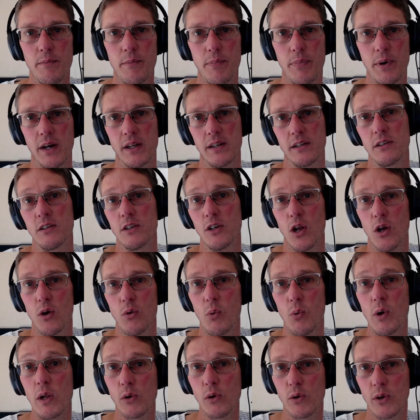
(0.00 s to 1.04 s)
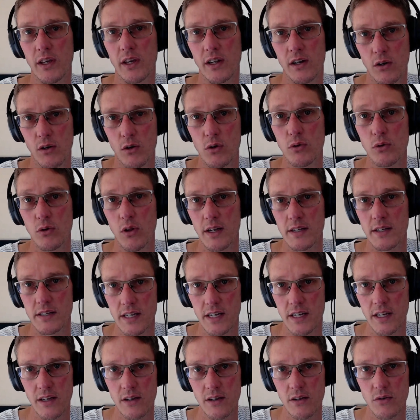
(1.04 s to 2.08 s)
but we're looking at a cool
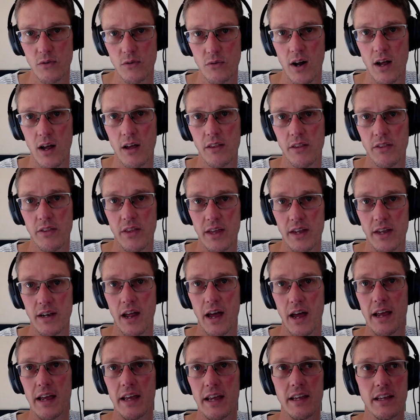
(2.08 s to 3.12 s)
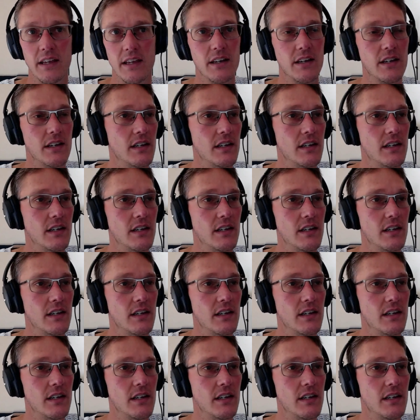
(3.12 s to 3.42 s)
idea rather than a